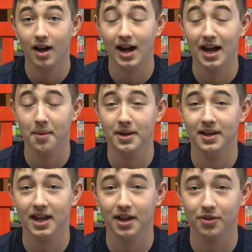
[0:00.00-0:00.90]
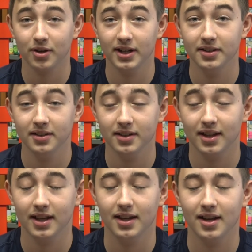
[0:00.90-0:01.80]
I am in 8th grade,
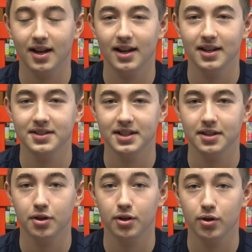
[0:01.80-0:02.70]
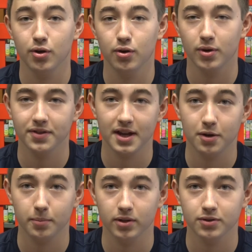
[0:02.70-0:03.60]
and I attend North
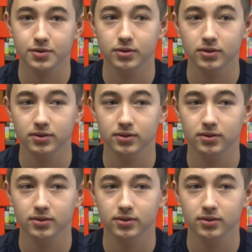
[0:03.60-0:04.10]
Tattnall Middle School.